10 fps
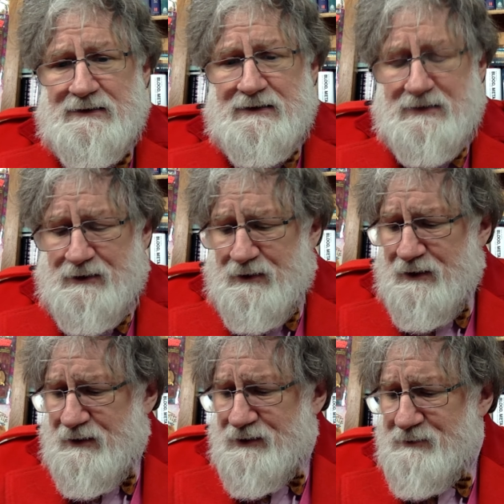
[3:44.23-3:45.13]

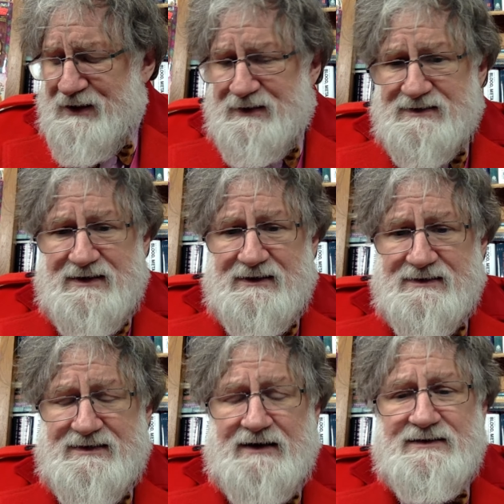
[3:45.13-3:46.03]
on the media
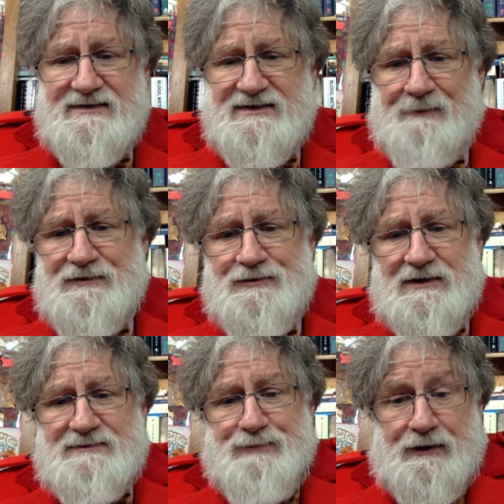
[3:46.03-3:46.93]
saying, "Send a stamped
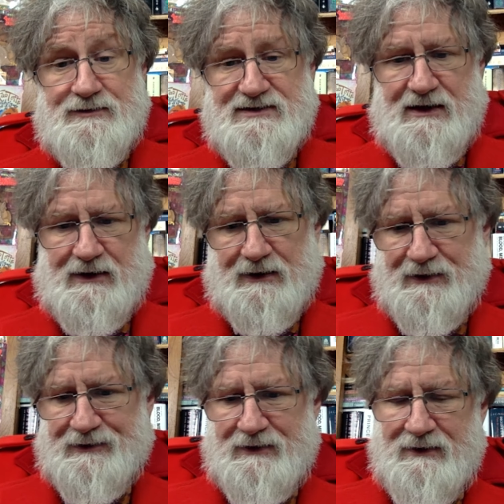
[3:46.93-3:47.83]
address
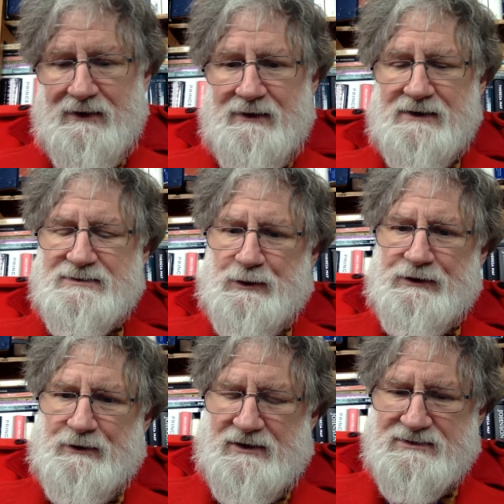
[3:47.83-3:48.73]
postcard." And that's
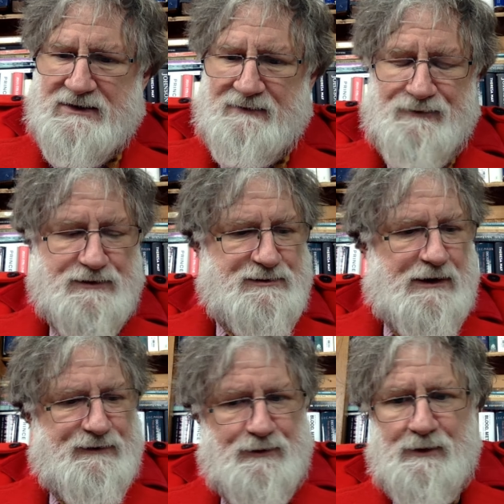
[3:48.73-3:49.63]
what they're asking for.
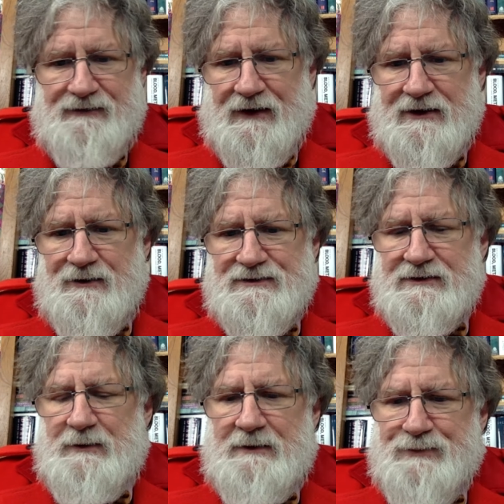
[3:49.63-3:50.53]
So I thought, well, if I go
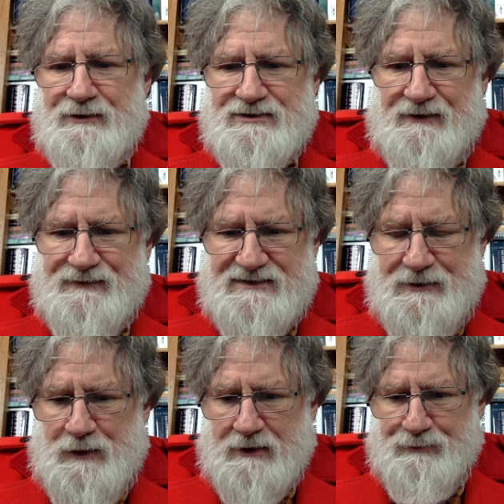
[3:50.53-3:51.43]
into the main post office
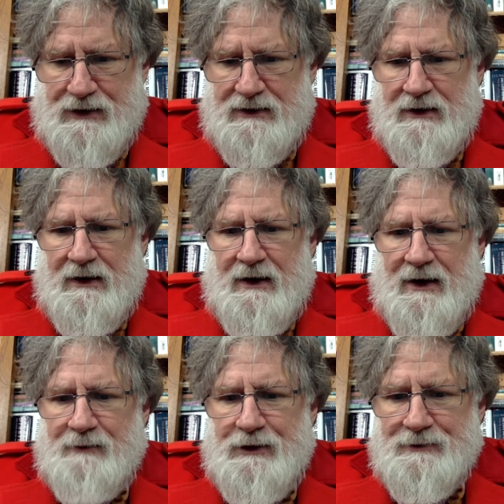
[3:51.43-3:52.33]
in Rugby,
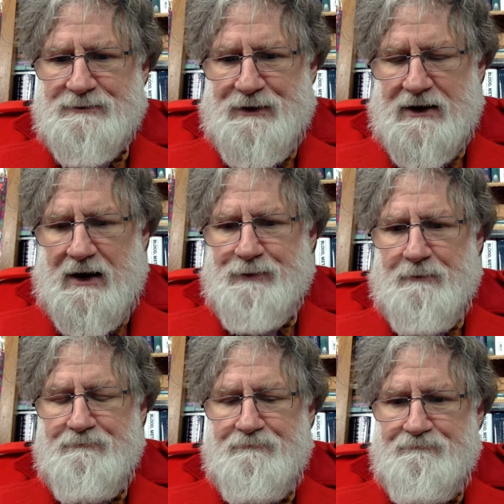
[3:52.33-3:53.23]
I'll be able to pick up
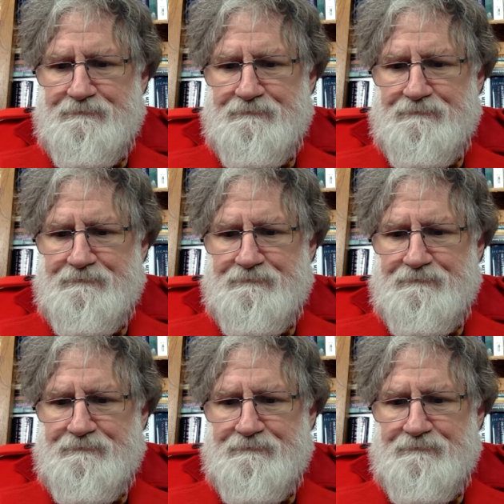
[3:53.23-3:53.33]
a